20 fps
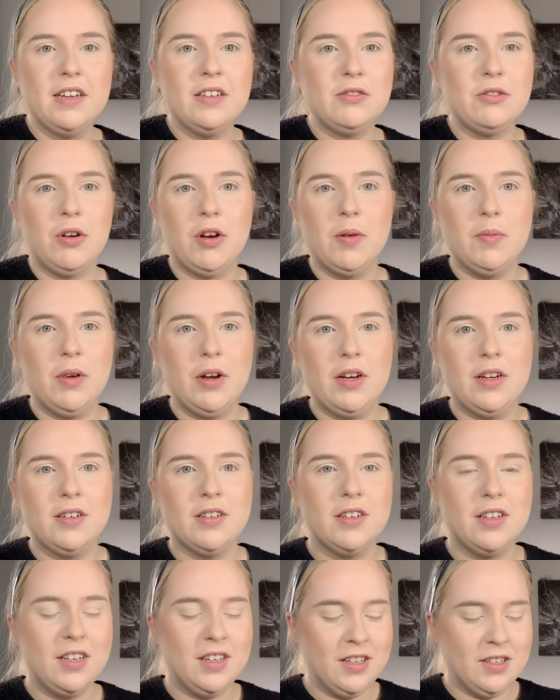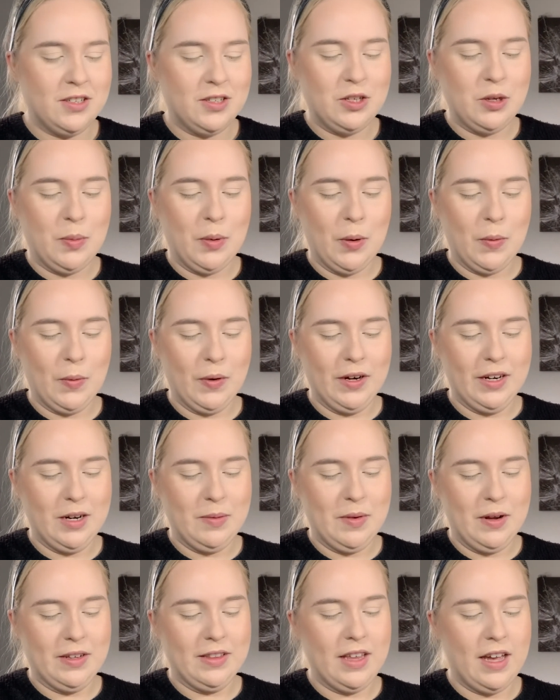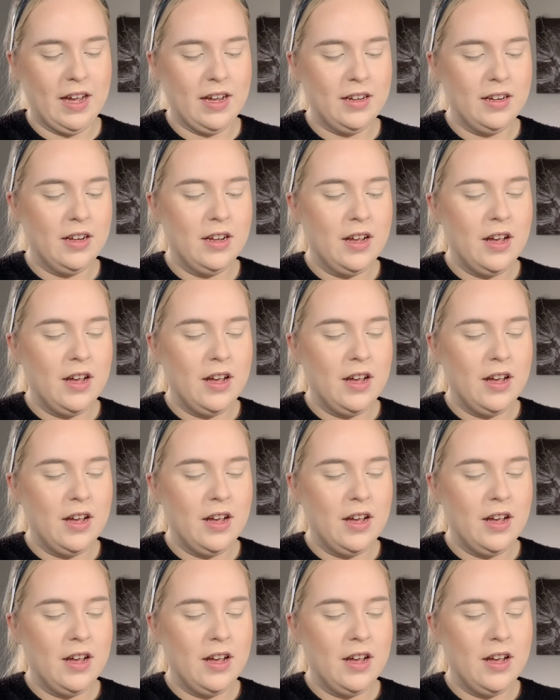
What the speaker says: so I'm not super worried about that.